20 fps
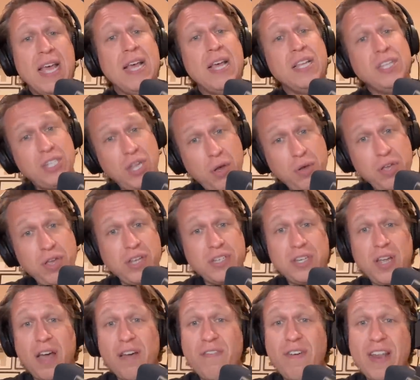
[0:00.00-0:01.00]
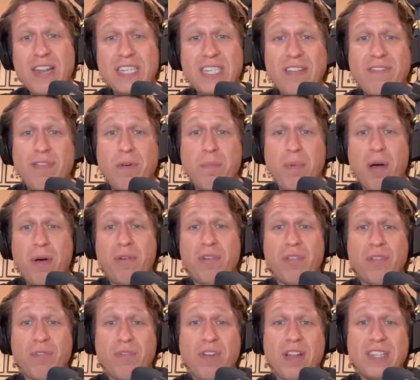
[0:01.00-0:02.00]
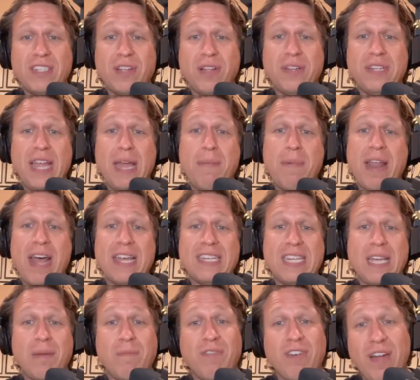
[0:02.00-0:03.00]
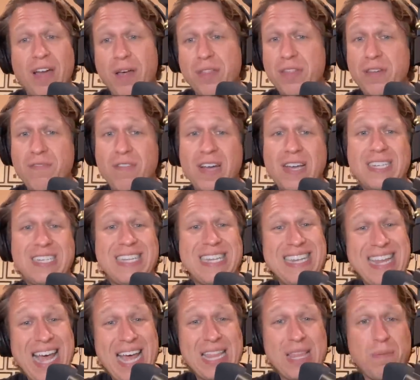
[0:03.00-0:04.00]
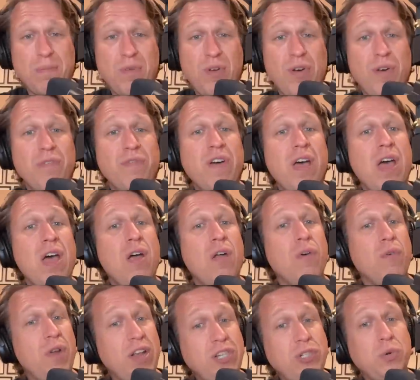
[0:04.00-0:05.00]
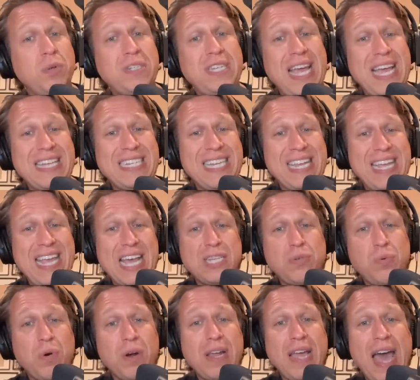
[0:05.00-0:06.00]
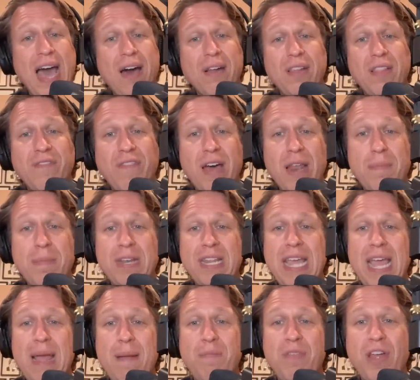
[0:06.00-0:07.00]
So you can talk fantasy football with your friends all day, but asking them for health advice, not the move. Ritual takes the guesswork out of the vitamin game.